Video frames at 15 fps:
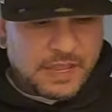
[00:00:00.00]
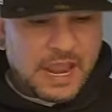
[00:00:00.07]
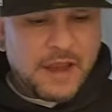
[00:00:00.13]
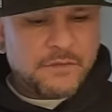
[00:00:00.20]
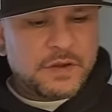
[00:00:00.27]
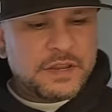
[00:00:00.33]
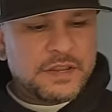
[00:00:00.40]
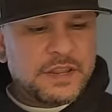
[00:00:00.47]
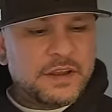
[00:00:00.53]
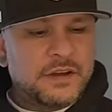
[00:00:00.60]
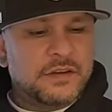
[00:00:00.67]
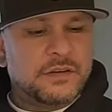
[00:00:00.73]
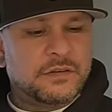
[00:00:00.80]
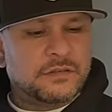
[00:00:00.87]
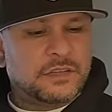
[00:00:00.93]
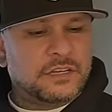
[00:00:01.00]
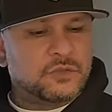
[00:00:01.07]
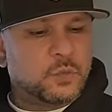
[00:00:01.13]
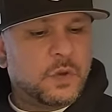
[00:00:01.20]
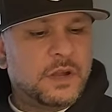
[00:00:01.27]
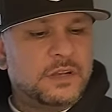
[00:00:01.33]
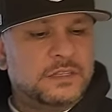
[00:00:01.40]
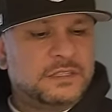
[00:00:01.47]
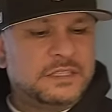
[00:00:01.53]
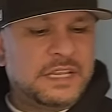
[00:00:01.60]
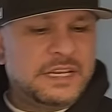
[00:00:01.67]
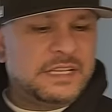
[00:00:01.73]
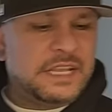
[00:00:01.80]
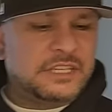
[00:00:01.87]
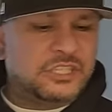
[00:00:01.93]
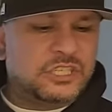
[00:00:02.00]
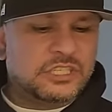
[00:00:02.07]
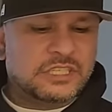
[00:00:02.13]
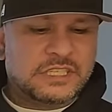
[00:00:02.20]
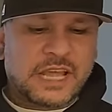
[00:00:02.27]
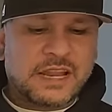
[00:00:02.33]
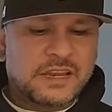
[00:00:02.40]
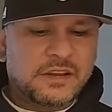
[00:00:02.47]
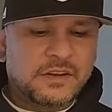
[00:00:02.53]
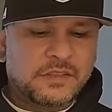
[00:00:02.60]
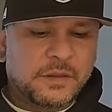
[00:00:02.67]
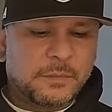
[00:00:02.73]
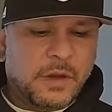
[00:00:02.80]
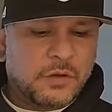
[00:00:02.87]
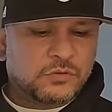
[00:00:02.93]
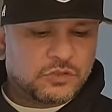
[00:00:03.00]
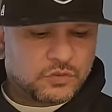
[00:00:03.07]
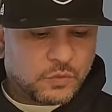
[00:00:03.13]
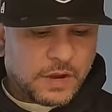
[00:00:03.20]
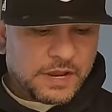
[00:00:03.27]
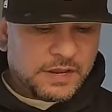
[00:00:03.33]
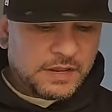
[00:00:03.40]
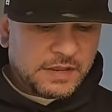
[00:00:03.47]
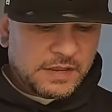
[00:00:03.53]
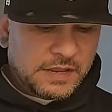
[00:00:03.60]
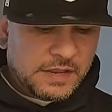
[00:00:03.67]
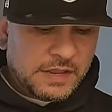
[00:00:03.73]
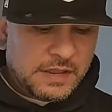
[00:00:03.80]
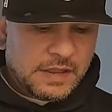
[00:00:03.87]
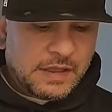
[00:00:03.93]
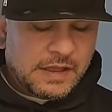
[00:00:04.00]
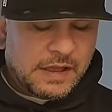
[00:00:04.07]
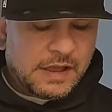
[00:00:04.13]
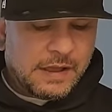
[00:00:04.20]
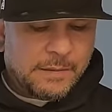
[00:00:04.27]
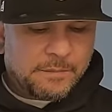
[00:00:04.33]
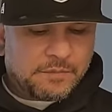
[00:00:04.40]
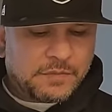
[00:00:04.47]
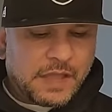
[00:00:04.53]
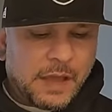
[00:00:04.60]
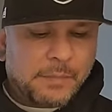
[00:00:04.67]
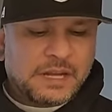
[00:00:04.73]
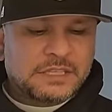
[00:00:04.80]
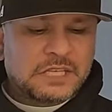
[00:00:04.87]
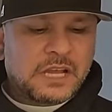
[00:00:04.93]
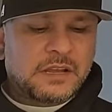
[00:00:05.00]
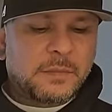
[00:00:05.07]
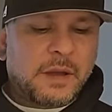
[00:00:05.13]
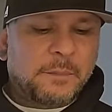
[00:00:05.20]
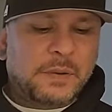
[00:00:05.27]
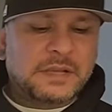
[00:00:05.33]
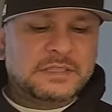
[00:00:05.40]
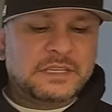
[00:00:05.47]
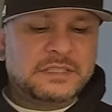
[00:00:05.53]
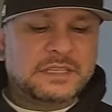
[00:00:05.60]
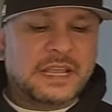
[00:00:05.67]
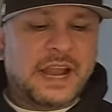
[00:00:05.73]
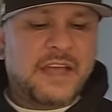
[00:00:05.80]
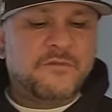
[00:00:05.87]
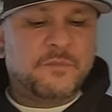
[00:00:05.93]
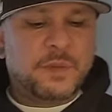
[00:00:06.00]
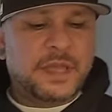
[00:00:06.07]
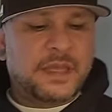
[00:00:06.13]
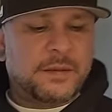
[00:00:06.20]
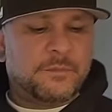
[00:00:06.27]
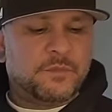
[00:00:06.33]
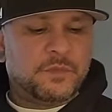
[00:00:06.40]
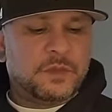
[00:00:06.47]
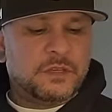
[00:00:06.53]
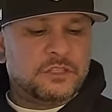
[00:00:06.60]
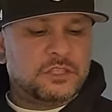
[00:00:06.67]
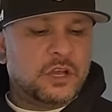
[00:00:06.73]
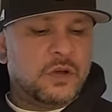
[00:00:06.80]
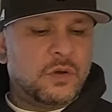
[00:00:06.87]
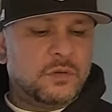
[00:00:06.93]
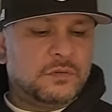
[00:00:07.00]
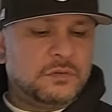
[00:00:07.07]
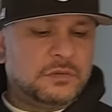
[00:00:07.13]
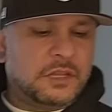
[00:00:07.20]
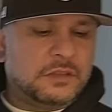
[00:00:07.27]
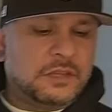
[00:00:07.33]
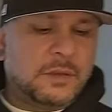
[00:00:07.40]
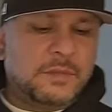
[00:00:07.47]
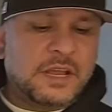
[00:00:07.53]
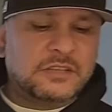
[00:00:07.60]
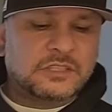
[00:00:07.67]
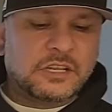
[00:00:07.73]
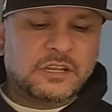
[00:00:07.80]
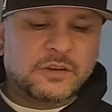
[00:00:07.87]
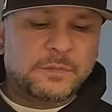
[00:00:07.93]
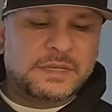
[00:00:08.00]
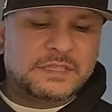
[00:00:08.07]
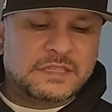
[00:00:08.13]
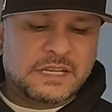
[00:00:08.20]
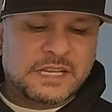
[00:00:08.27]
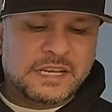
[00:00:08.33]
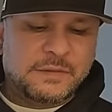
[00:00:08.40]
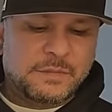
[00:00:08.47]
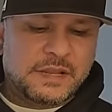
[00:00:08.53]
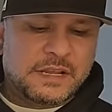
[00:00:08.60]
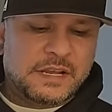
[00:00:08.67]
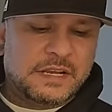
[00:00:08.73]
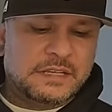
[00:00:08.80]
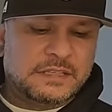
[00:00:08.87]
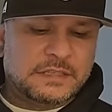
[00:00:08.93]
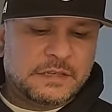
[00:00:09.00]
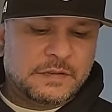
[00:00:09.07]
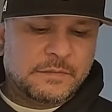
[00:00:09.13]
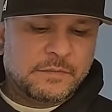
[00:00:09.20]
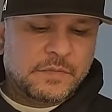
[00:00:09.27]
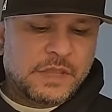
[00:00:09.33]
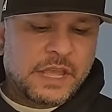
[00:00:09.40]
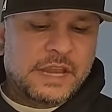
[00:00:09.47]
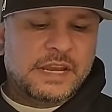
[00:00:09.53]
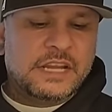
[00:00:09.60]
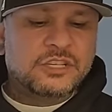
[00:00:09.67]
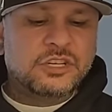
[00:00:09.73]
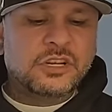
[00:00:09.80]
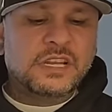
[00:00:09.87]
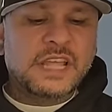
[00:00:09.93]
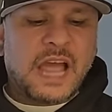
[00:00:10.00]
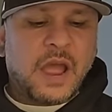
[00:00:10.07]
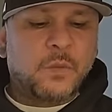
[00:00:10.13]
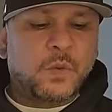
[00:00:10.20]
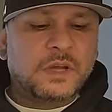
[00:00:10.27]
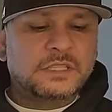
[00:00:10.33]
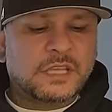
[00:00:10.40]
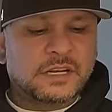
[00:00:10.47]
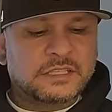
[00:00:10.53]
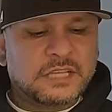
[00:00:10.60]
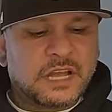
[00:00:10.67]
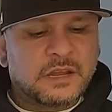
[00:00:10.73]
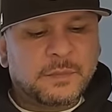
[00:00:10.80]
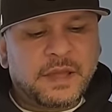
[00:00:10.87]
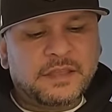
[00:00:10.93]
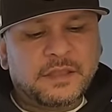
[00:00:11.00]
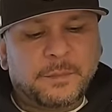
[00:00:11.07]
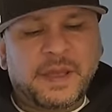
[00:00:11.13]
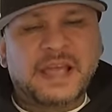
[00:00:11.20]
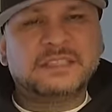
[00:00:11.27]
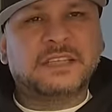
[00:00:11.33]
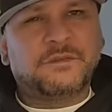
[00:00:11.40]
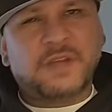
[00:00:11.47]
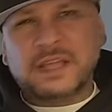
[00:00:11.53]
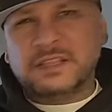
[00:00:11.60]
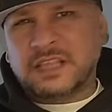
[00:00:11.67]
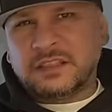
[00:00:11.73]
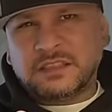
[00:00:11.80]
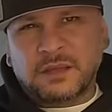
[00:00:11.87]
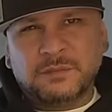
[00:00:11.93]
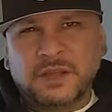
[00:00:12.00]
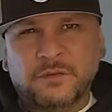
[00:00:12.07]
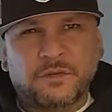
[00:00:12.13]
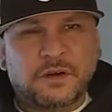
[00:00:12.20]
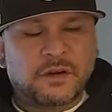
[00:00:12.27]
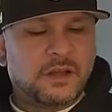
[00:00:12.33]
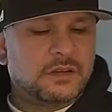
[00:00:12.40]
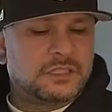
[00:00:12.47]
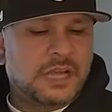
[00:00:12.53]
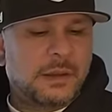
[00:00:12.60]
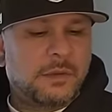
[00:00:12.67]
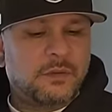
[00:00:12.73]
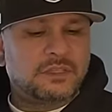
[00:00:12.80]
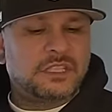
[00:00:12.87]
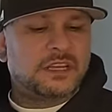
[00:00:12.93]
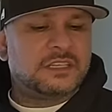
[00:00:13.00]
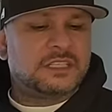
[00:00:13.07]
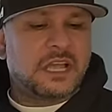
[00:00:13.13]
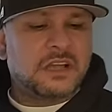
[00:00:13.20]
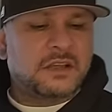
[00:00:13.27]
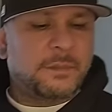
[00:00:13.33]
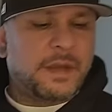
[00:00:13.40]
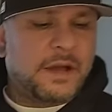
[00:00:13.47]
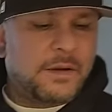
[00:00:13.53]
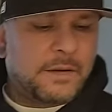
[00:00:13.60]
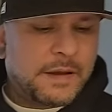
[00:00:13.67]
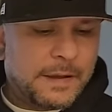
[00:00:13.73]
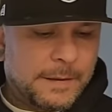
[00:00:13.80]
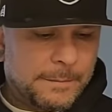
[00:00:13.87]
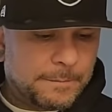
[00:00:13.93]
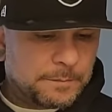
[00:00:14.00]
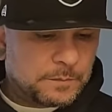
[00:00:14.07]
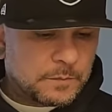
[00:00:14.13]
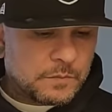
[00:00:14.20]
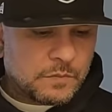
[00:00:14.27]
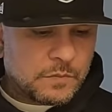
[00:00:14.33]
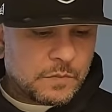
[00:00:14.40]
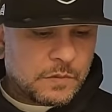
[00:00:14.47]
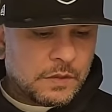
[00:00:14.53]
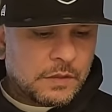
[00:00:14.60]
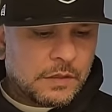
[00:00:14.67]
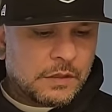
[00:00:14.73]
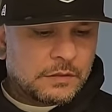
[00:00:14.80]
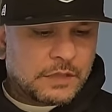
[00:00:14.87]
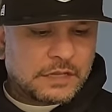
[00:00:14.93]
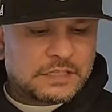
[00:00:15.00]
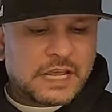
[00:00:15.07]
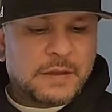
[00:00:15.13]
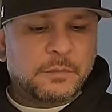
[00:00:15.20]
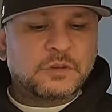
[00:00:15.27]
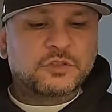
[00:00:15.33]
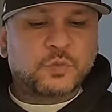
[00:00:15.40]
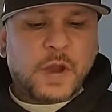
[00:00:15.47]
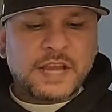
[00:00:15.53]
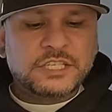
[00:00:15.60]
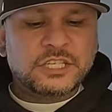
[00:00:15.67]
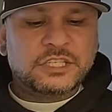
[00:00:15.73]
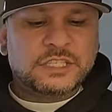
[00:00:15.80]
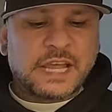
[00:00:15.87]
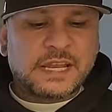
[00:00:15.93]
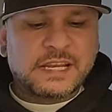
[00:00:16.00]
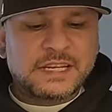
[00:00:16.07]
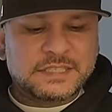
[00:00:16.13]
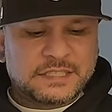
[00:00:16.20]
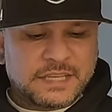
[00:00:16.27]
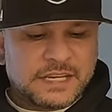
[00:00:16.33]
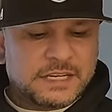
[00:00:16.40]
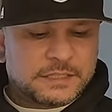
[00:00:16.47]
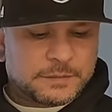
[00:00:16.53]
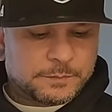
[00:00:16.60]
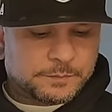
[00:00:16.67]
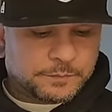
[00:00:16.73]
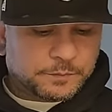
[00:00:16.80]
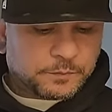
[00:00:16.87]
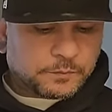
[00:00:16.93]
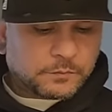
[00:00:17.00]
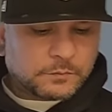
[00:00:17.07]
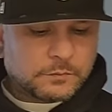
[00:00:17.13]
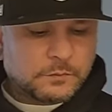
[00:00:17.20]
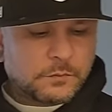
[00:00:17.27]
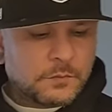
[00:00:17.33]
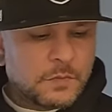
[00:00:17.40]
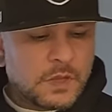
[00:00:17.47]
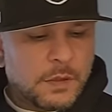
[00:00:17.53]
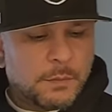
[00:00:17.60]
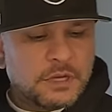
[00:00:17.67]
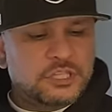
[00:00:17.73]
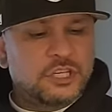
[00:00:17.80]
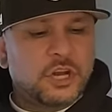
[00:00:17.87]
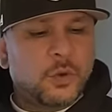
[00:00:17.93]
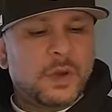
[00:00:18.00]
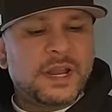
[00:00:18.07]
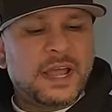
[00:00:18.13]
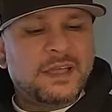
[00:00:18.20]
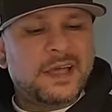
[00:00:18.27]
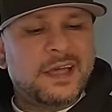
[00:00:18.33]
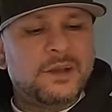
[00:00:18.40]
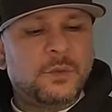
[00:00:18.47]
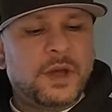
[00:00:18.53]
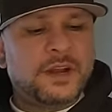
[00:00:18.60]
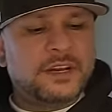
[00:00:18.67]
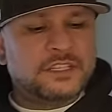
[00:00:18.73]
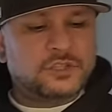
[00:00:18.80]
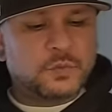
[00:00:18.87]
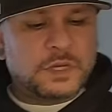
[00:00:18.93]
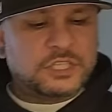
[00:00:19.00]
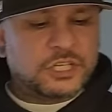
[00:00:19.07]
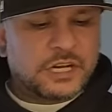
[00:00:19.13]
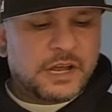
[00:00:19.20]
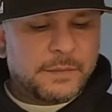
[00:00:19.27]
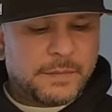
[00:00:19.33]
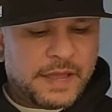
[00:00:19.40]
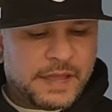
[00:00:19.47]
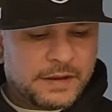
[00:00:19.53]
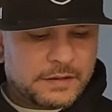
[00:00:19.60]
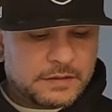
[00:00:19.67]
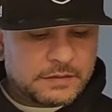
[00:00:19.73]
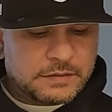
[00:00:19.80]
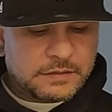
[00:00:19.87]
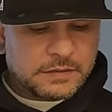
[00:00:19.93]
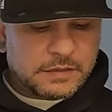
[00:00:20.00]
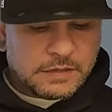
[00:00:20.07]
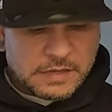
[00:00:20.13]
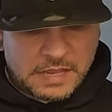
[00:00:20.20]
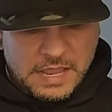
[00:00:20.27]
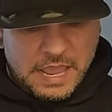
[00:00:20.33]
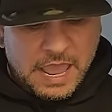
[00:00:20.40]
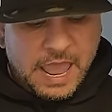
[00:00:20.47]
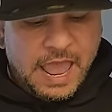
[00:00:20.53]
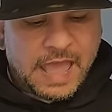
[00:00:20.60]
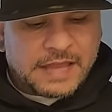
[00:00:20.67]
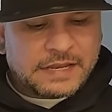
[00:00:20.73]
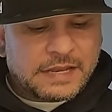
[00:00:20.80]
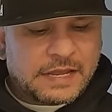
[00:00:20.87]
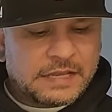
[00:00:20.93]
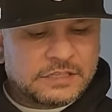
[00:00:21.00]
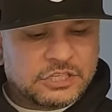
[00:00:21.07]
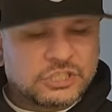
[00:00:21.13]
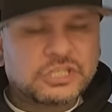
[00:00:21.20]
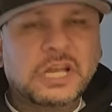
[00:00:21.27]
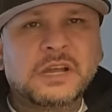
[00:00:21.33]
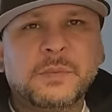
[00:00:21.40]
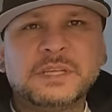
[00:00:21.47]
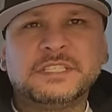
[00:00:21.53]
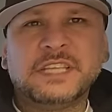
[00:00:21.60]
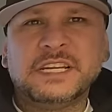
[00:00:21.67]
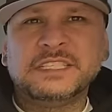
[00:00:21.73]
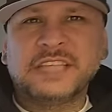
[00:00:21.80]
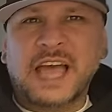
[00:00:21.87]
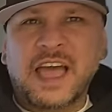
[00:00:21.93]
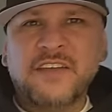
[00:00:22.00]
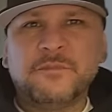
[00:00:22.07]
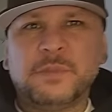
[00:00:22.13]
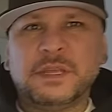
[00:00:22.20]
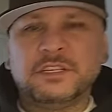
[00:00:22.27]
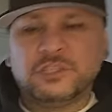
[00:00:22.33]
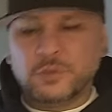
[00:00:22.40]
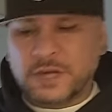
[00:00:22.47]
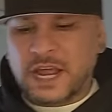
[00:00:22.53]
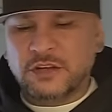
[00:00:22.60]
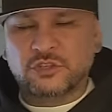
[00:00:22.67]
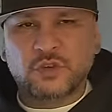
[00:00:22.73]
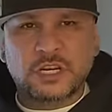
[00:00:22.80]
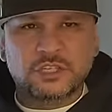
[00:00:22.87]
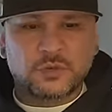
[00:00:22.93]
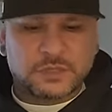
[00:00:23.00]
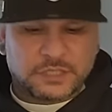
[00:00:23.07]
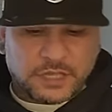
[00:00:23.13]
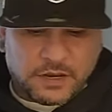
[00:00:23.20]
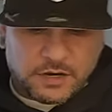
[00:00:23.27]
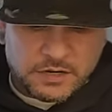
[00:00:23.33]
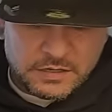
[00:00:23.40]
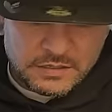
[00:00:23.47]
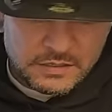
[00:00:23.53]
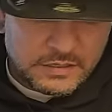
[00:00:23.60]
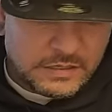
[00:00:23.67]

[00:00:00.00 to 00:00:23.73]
Every year, there's one city that's just deadlier than most, right? I'm going to talk about places that I've been. So, the thumbnail is a little misleading because initially, I was going to talk about, in the past, I've had that thumbnail for a long time. I was going to talk about the 10 most righteous, deadliest cities. But you know what? I kind of wanted to switch it up, man. And just talk about cities I've been to and how treacherous they are.